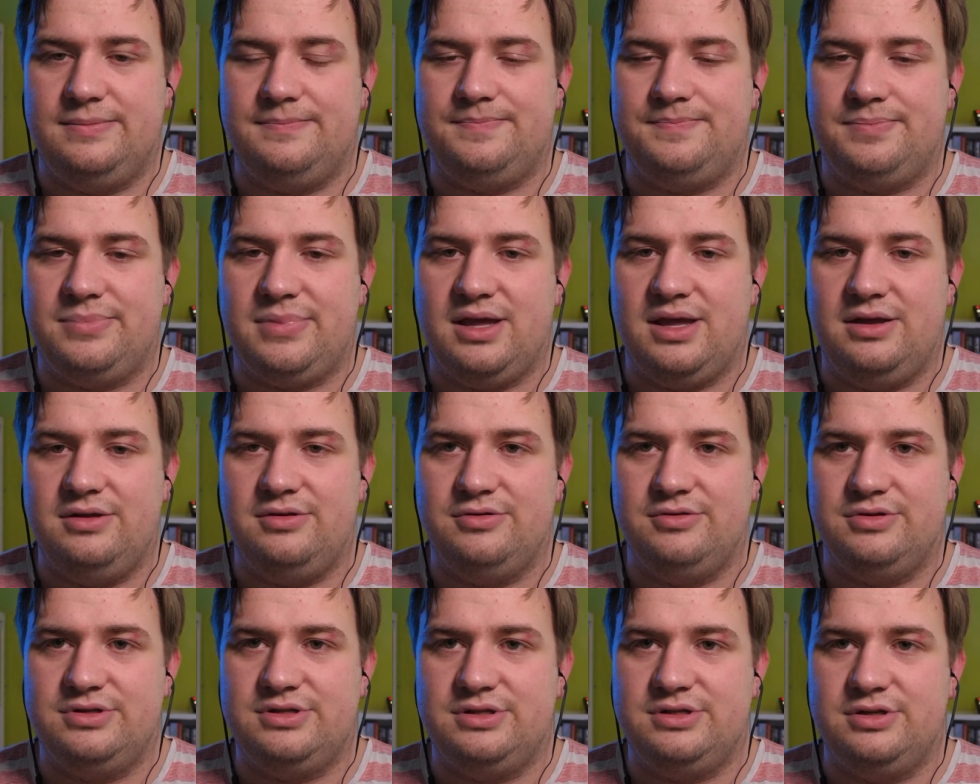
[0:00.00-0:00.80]

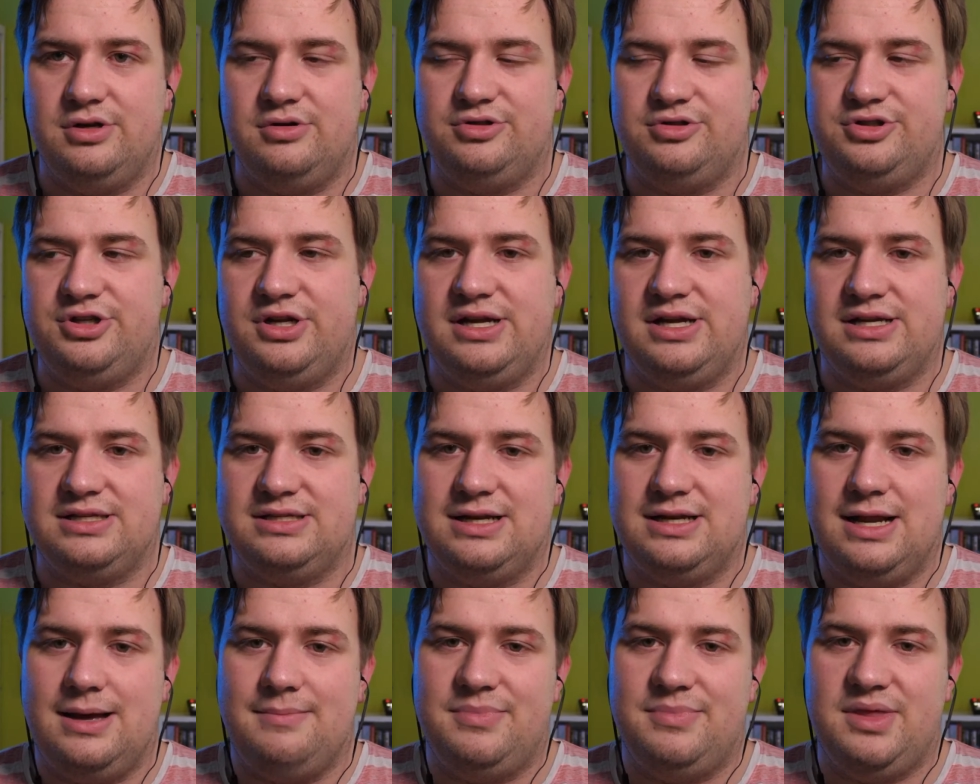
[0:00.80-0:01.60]
use Node.js
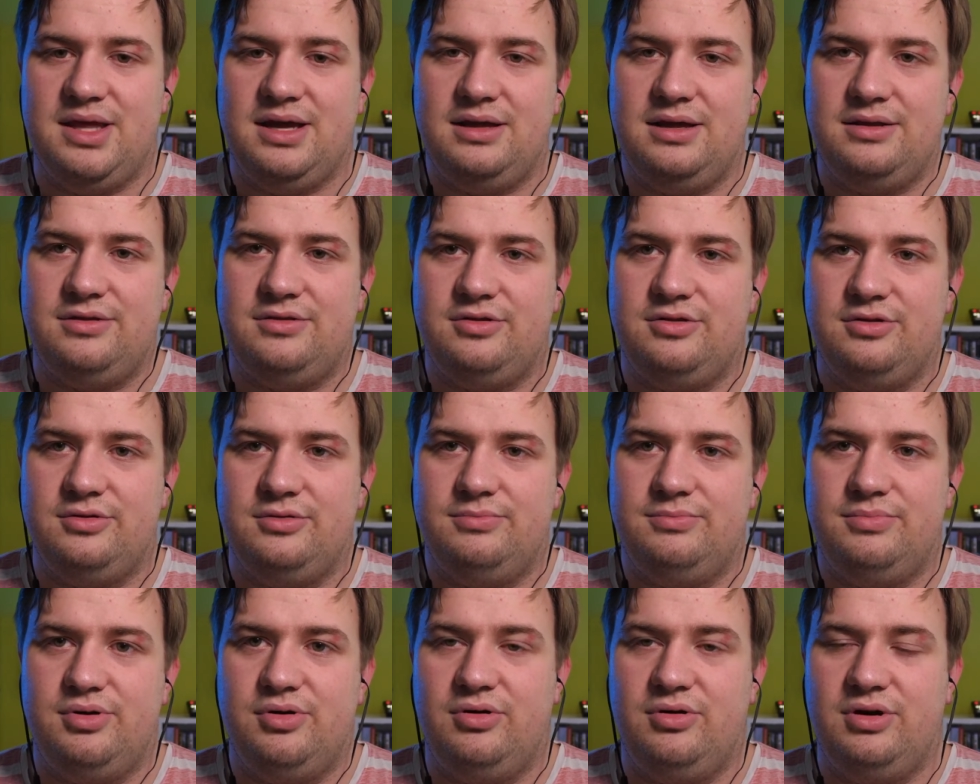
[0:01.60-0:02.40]
Lambda to
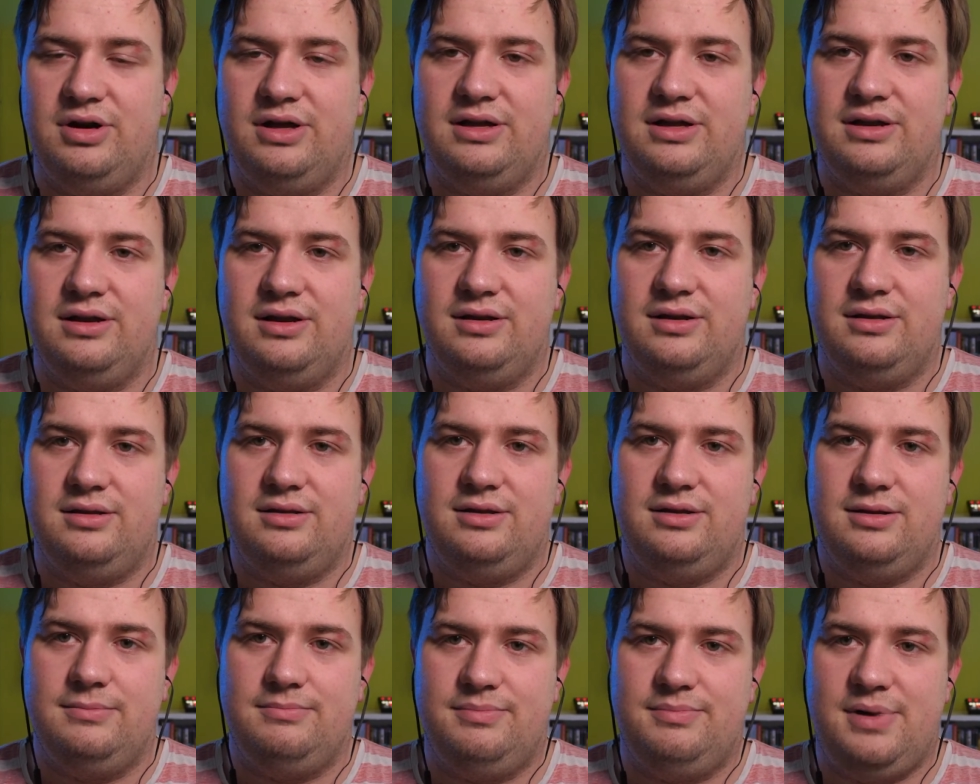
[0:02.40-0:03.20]
pull in
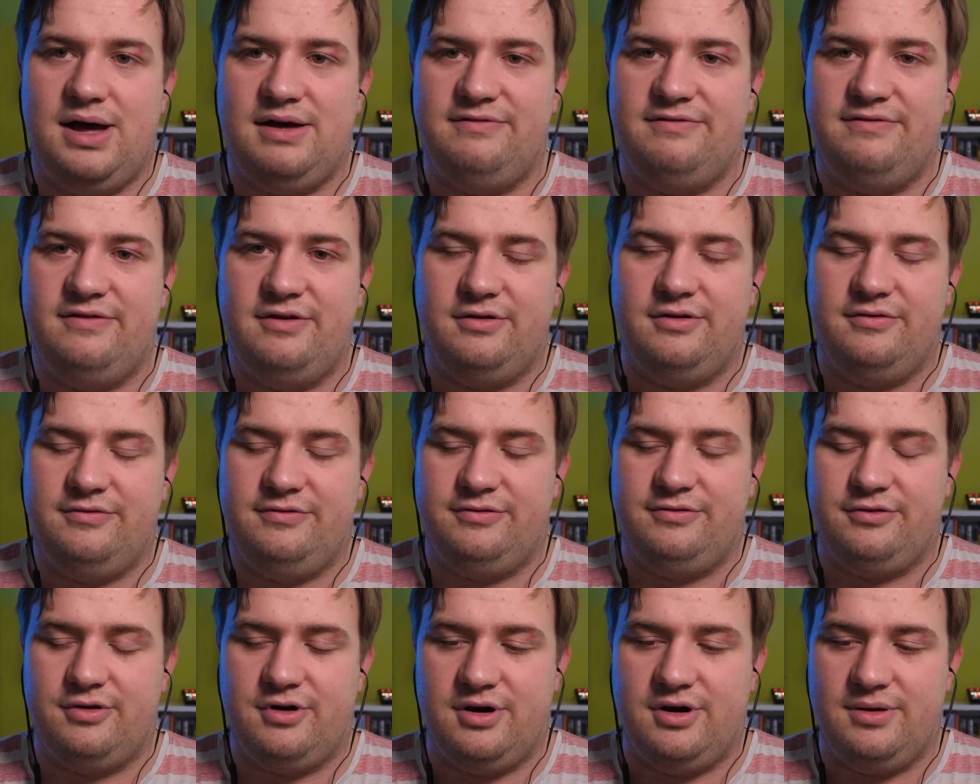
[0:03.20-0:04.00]
the buffer
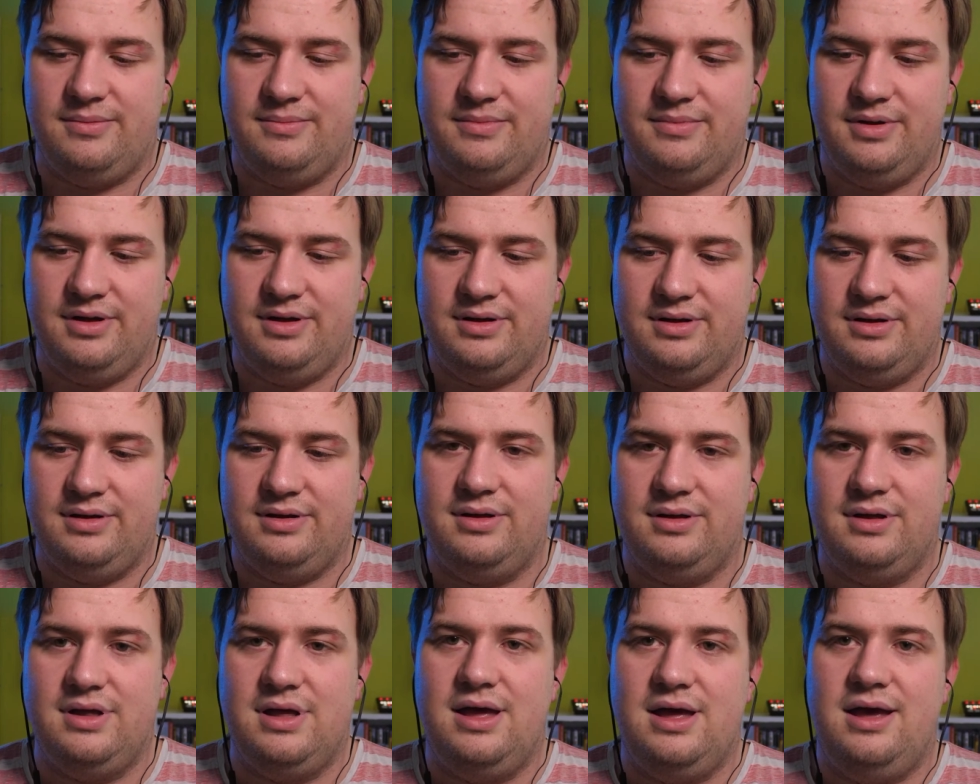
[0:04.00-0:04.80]
from
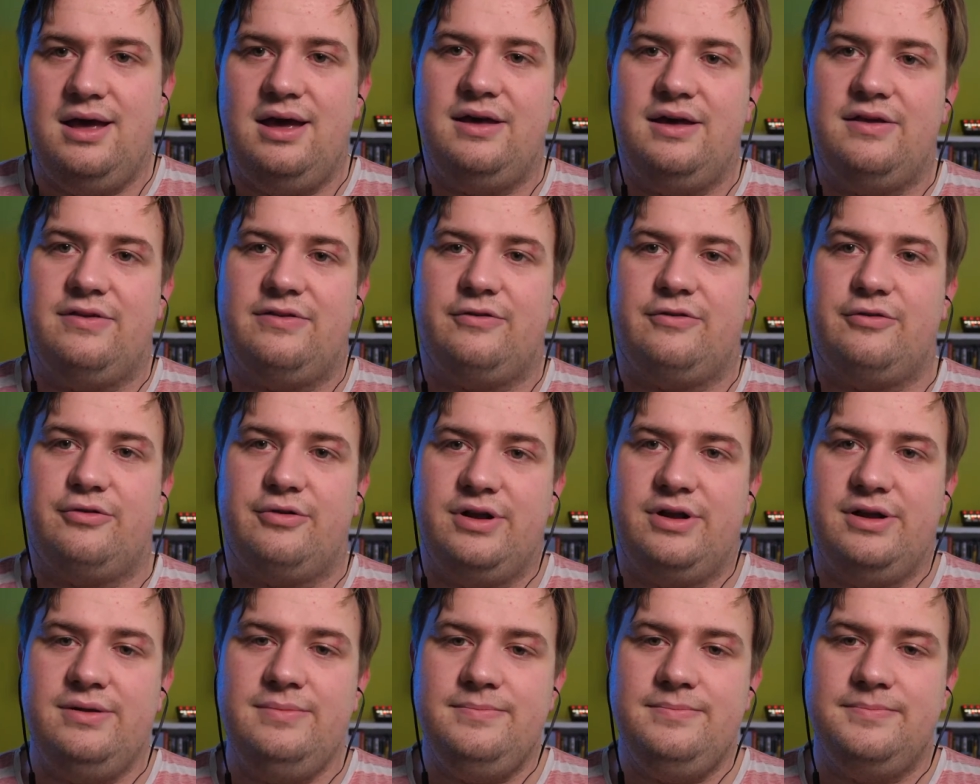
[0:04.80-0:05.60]

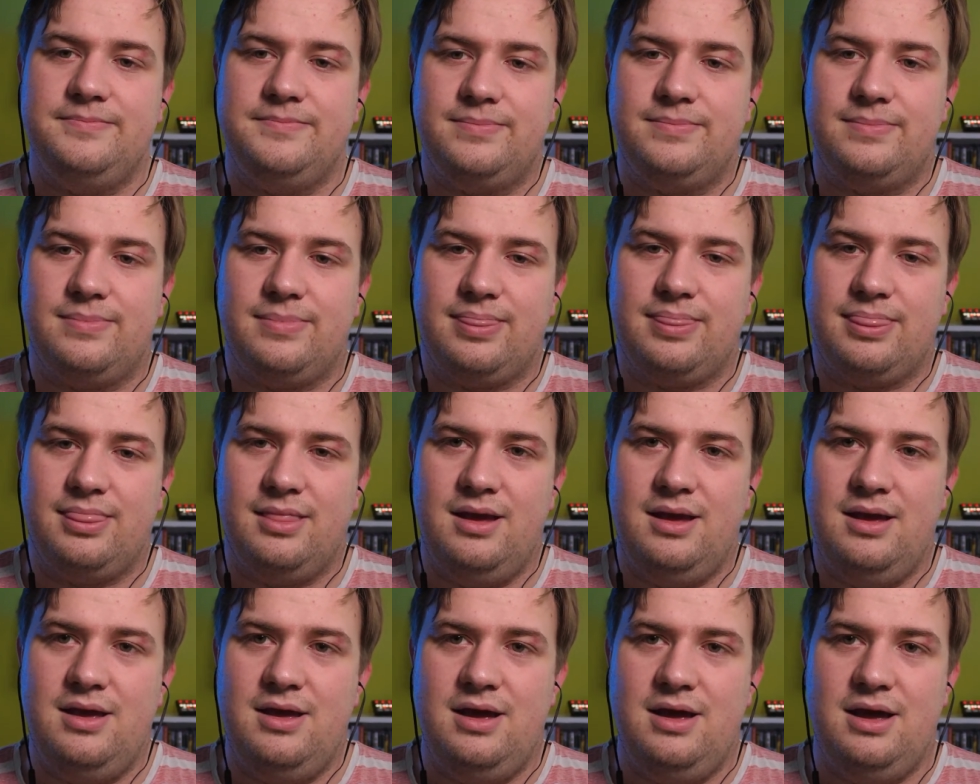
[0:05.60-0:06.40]
S3
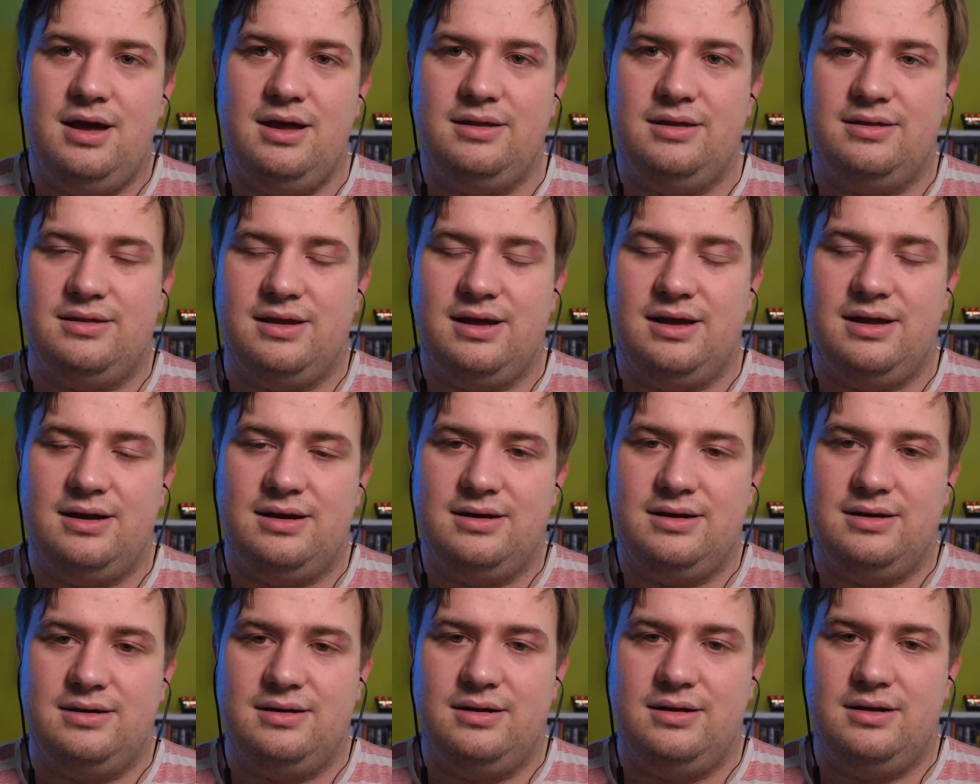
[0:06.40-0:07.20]
and
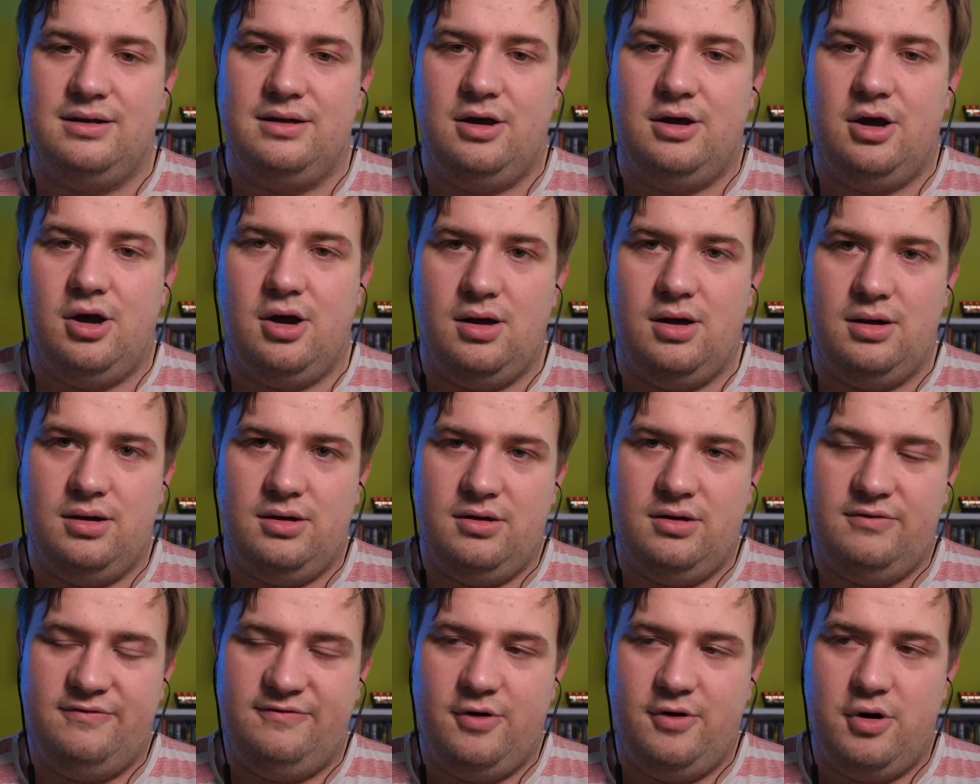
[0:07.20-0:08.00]
then
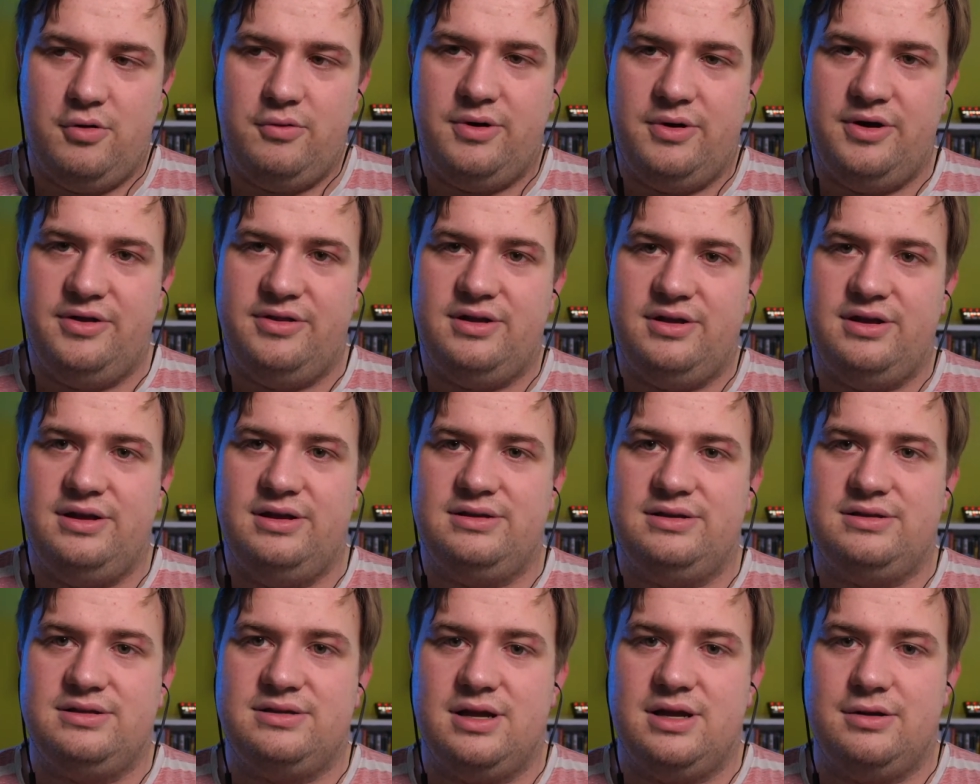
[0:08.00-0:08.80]
forward
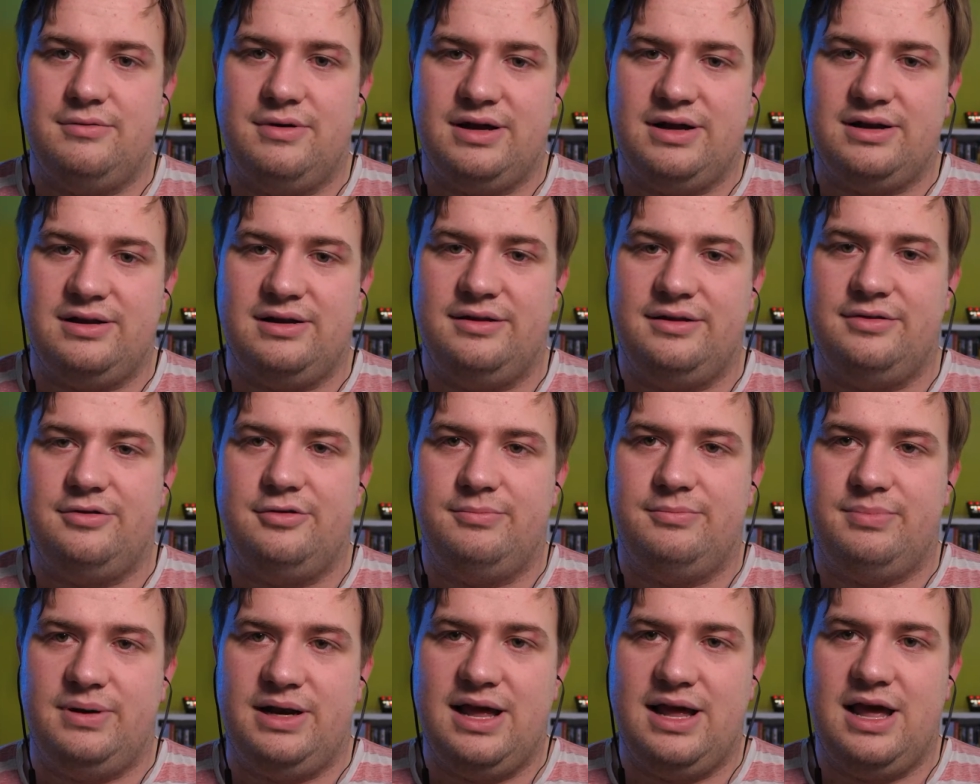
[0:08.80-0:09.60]
it directly to
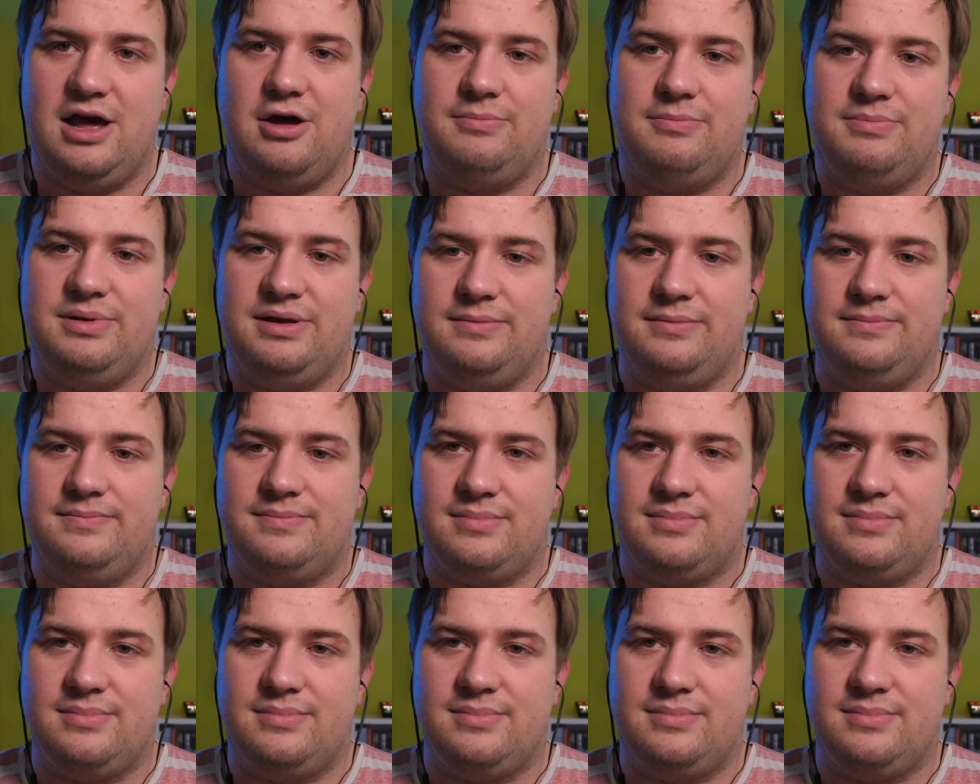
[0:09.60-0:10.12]
Playout B.